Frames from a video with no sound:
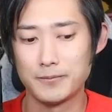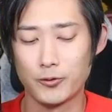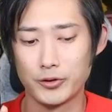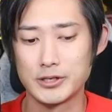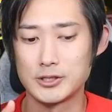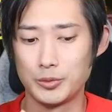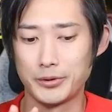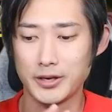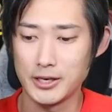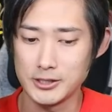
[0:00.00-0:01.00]
up for this
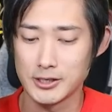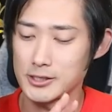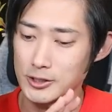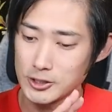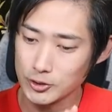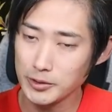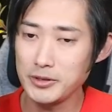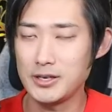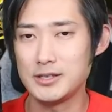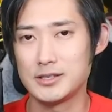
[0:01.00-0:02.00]
duplication. It's
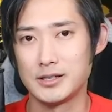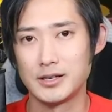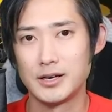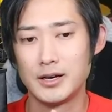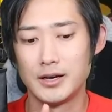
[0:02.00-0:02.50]
extremely easy,